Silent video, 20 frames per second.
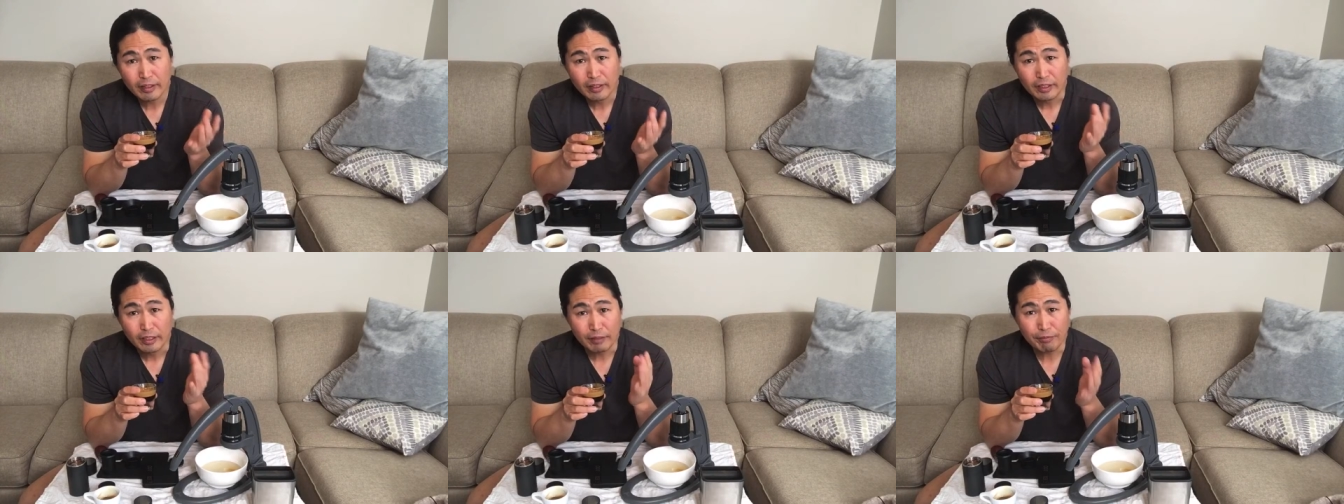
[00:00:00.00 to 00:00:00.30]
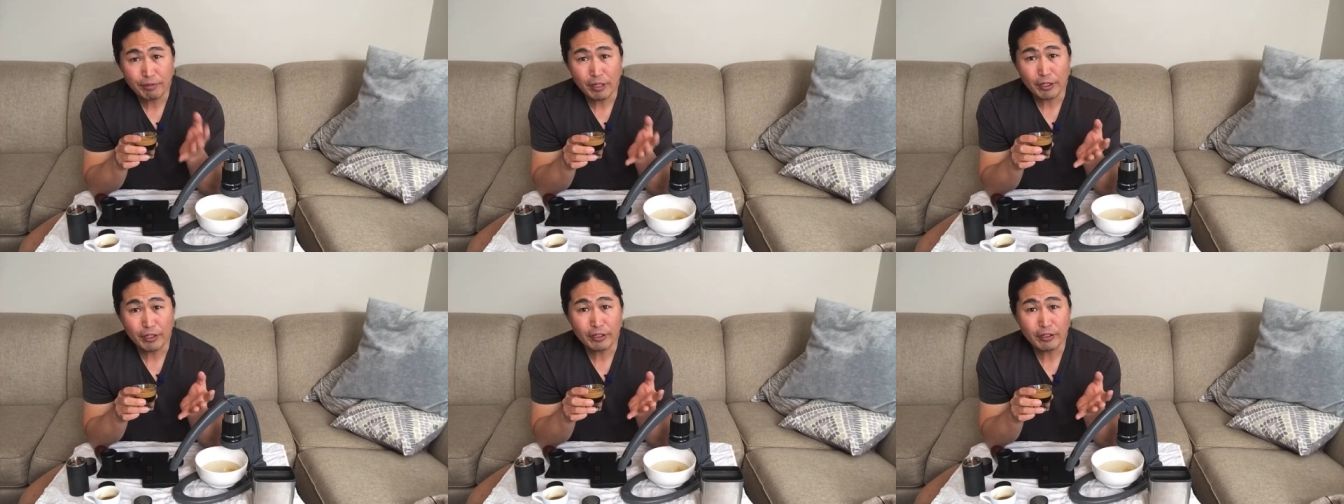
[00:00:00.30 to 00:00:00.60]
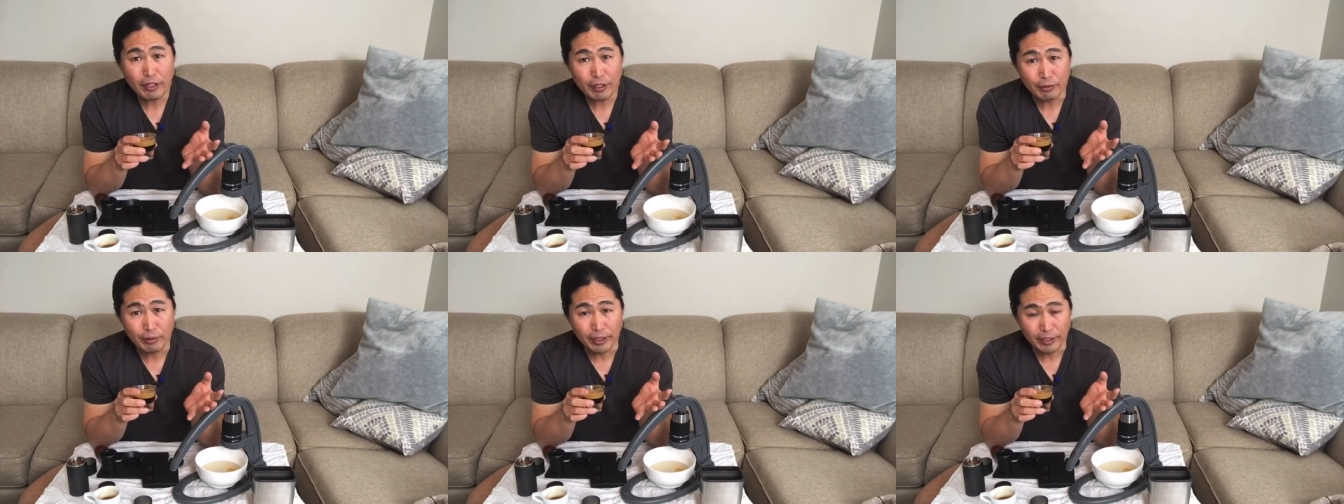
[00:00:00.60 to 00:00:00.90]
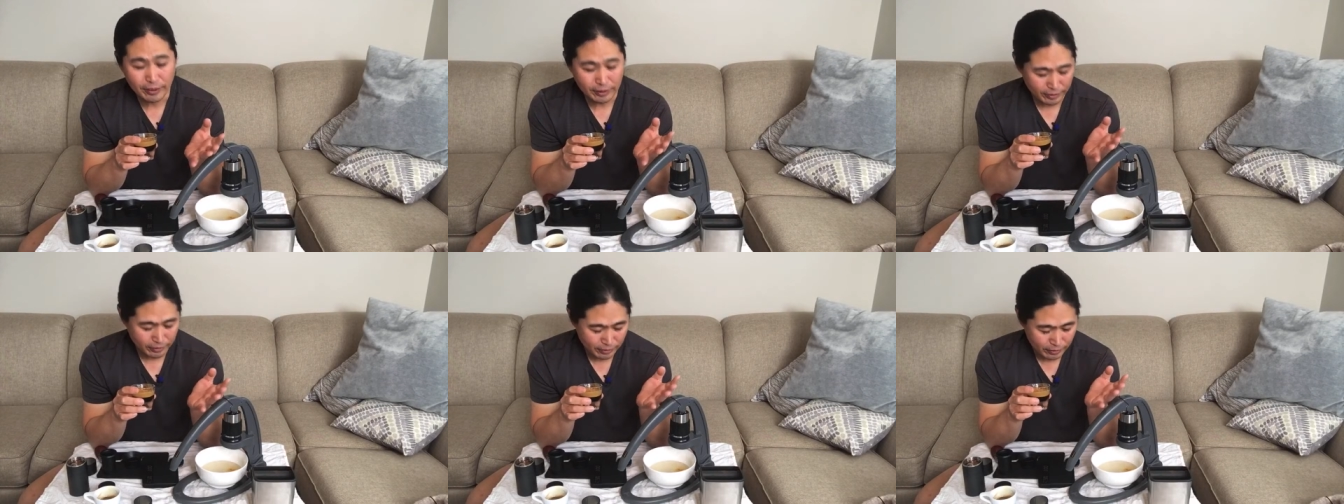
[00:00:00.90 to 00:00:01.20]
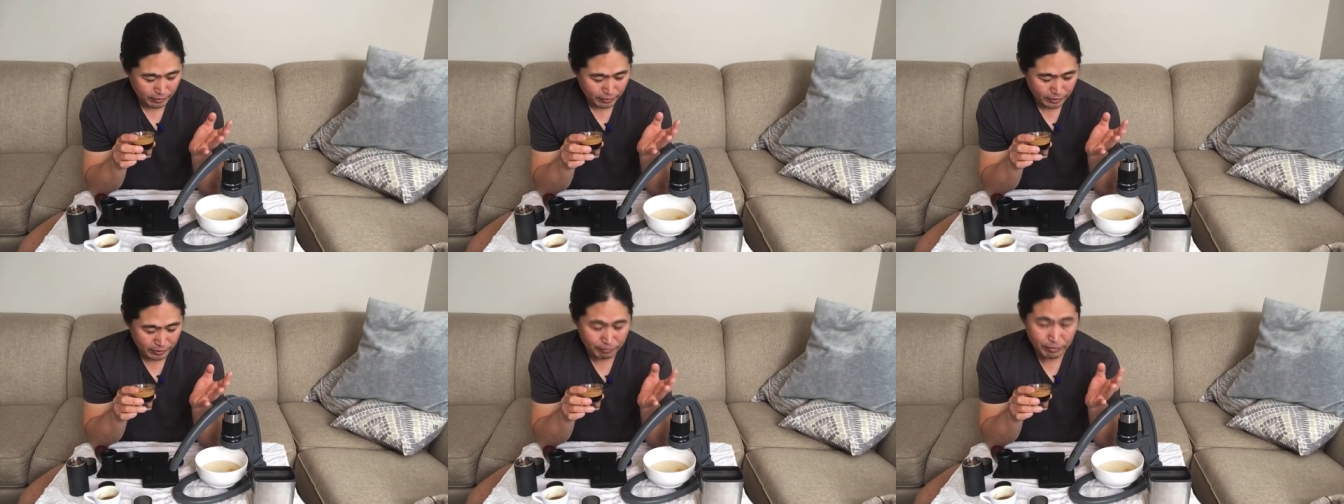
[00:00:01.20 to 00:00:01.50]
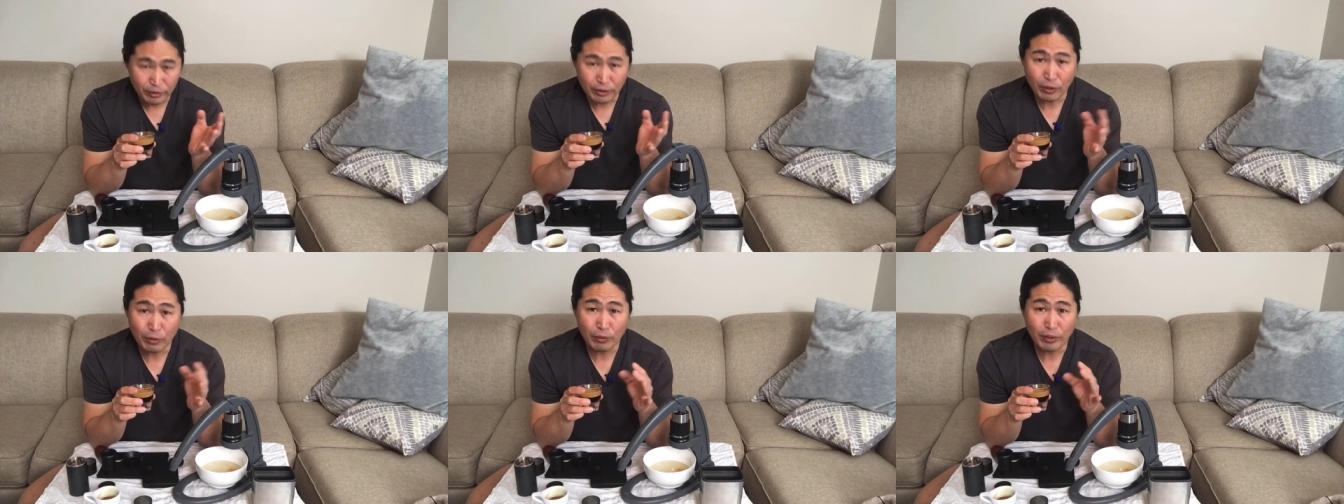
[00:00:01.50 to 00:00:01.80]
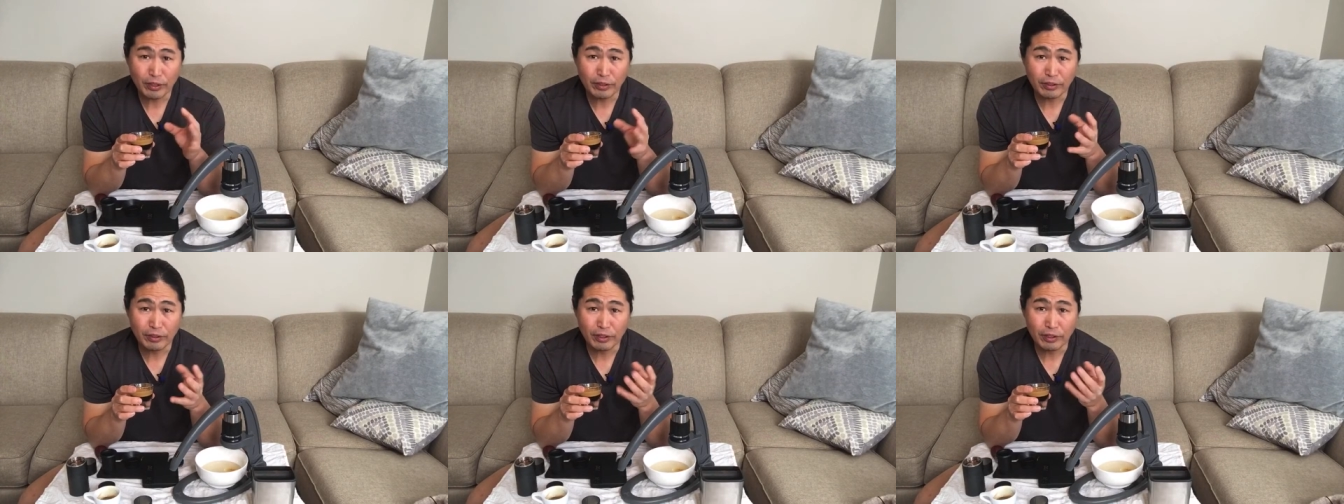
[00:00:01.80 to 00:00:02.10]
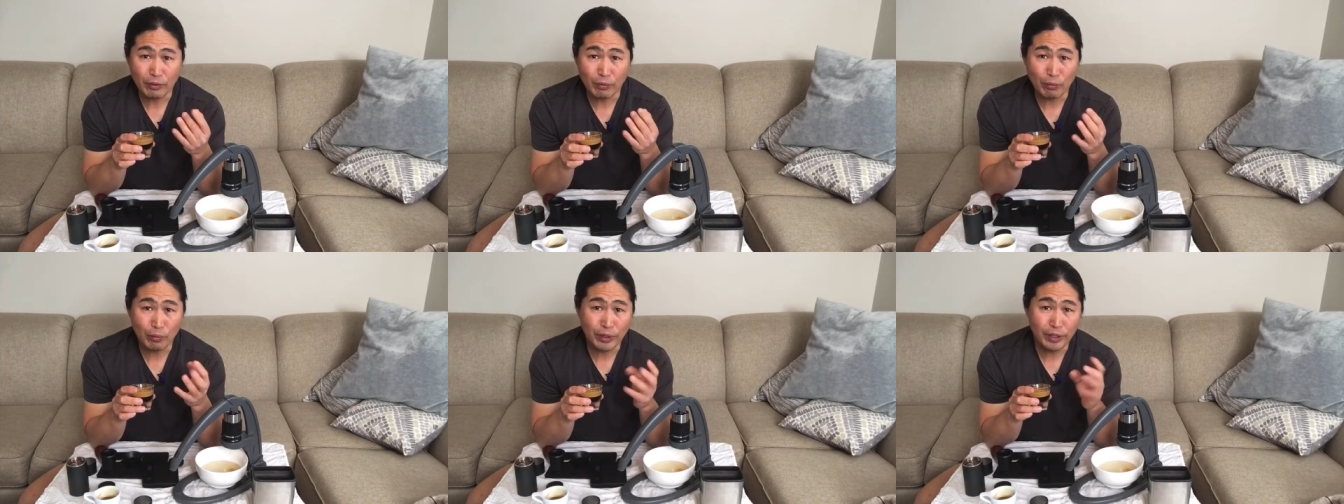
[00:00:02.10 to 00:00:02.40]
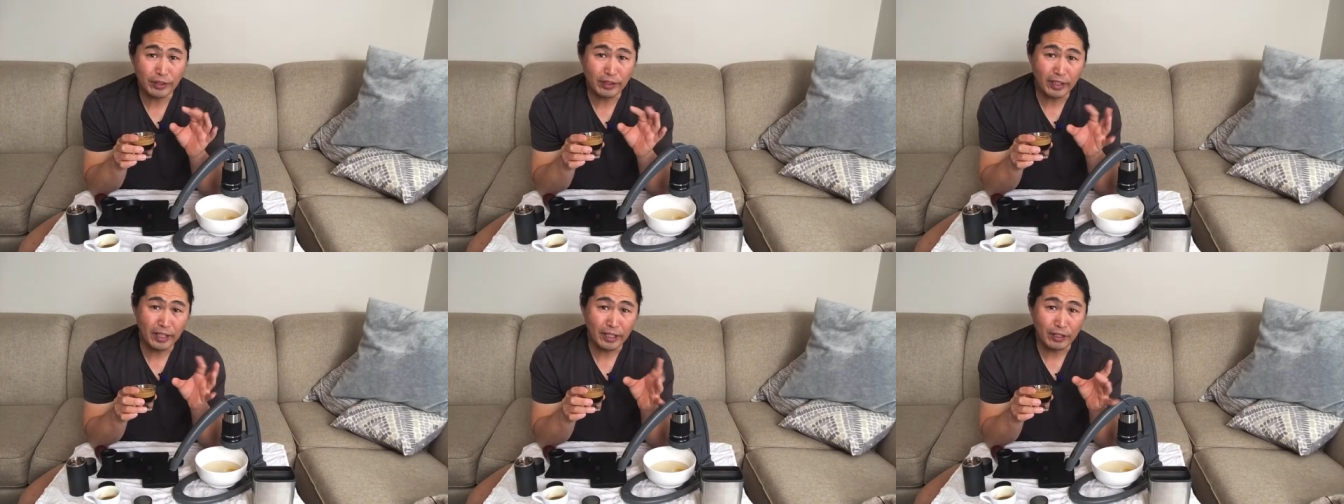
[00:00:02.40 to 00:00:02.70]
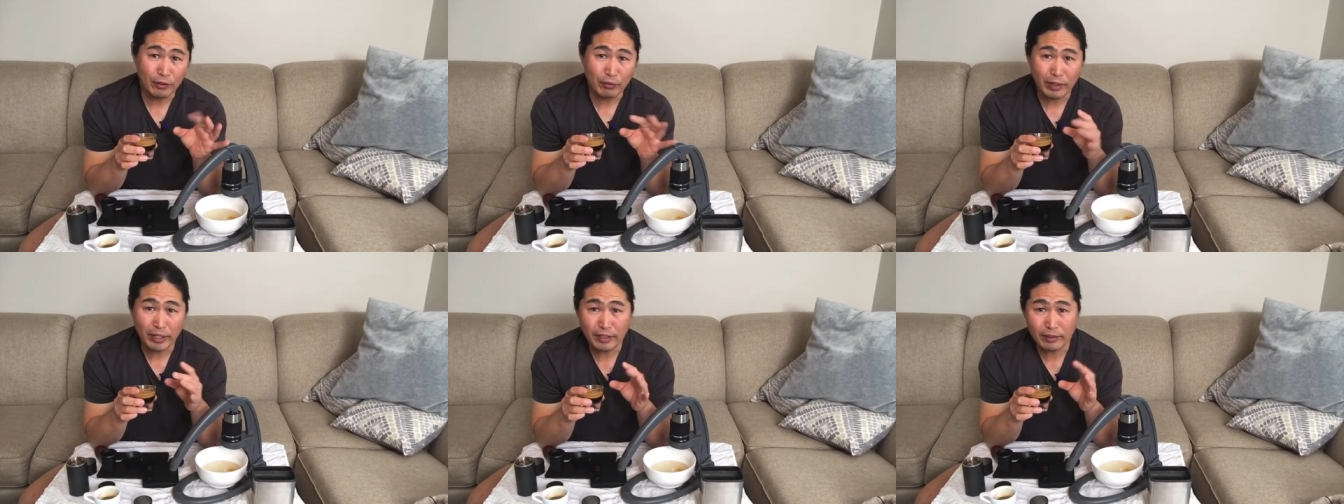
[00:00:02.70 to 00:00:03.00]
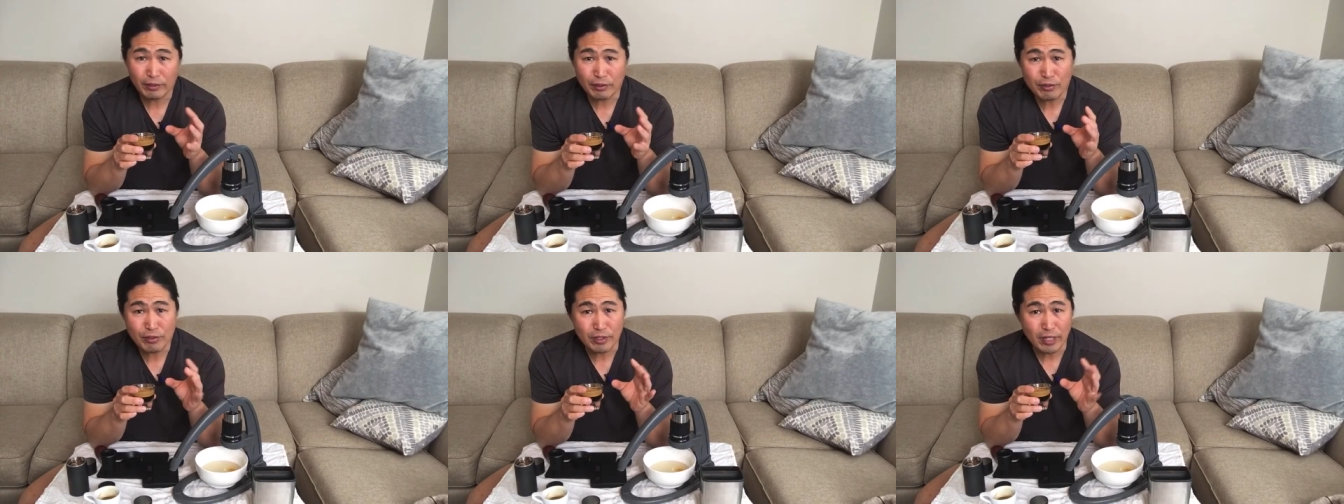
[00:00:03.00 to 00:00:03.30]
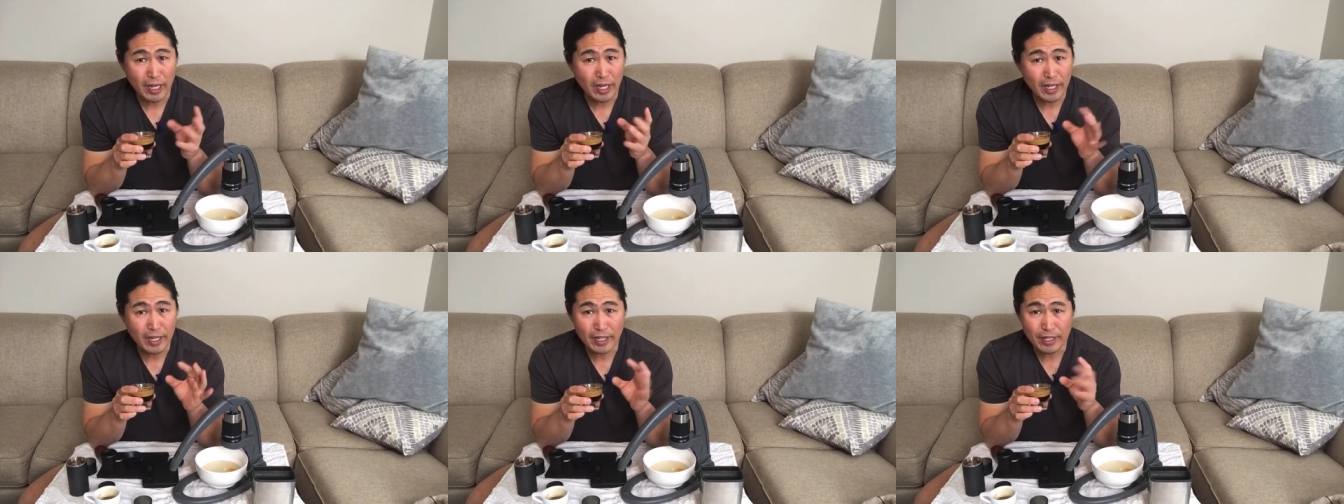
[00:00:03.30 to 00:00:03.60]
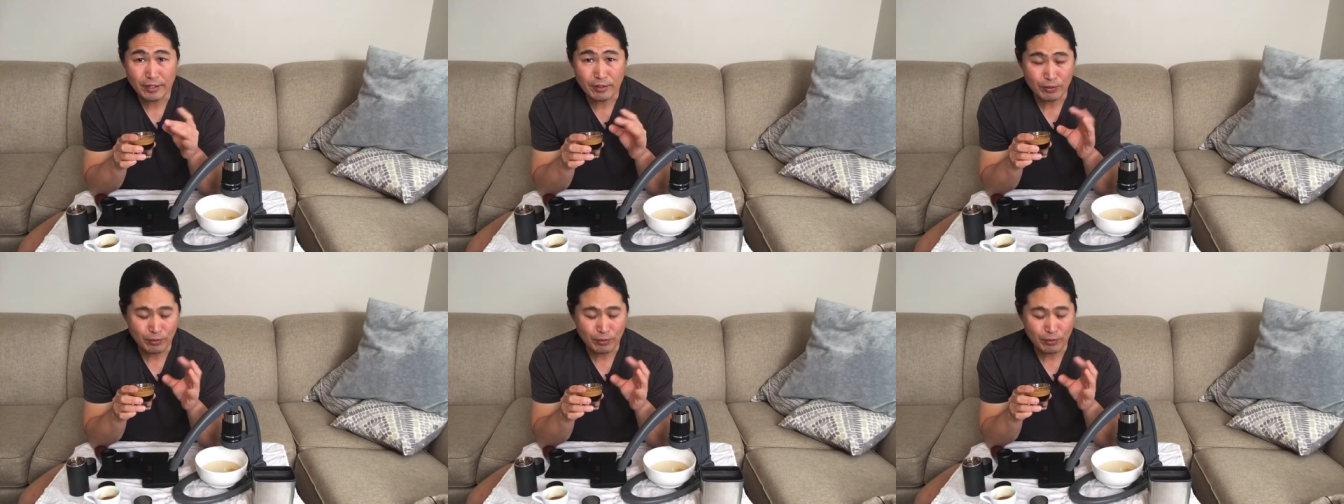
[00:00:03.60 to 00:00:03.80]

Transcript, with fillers: if you're in a hurry, if you don't want to deal with like grinder size,